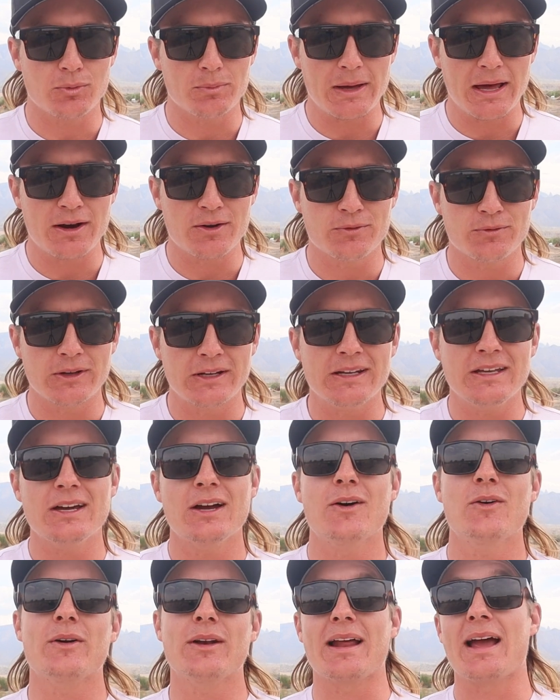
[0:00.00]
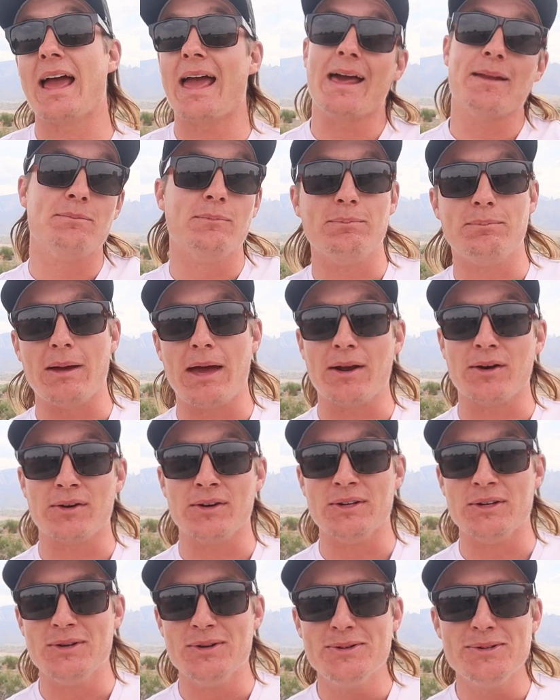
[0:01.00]
better video and I had better
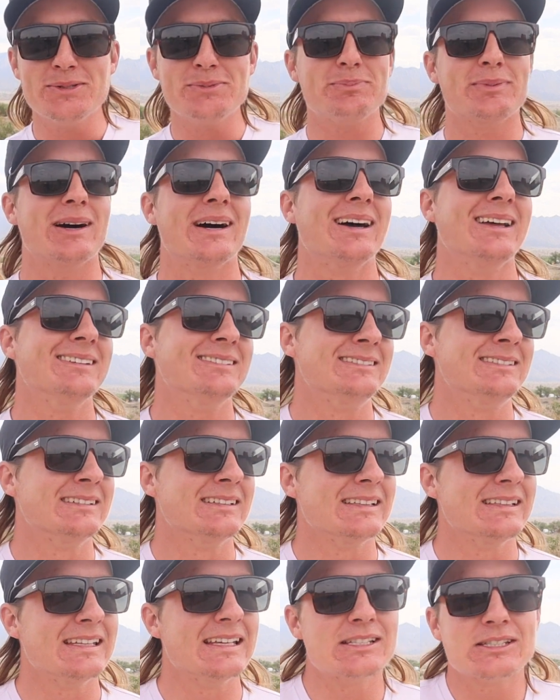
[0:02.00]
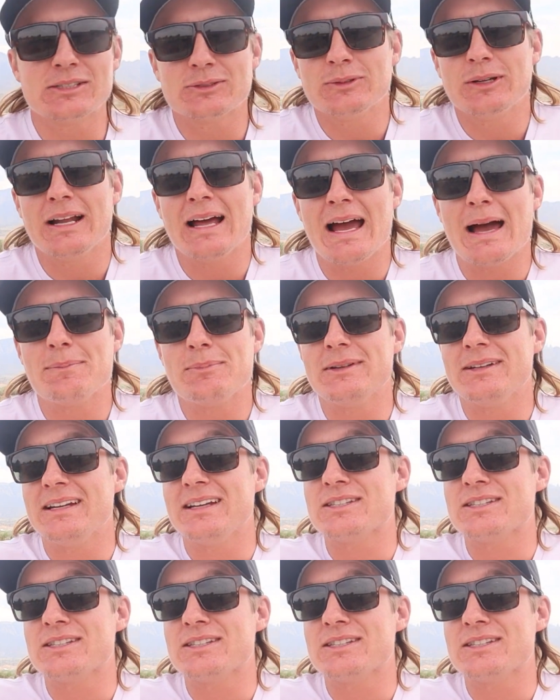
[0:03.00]
news, but this is what happened.